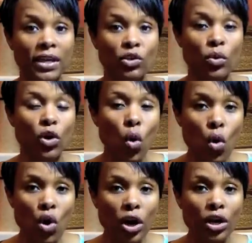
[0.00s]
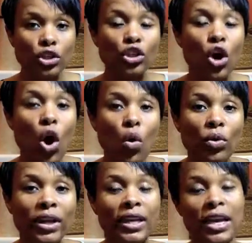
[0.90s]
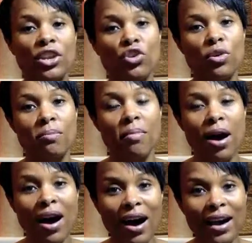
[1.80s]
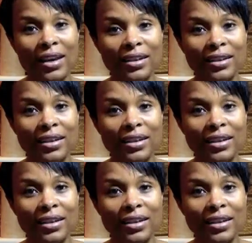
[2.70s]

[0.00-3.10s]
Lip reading: So in order to own it in your mind,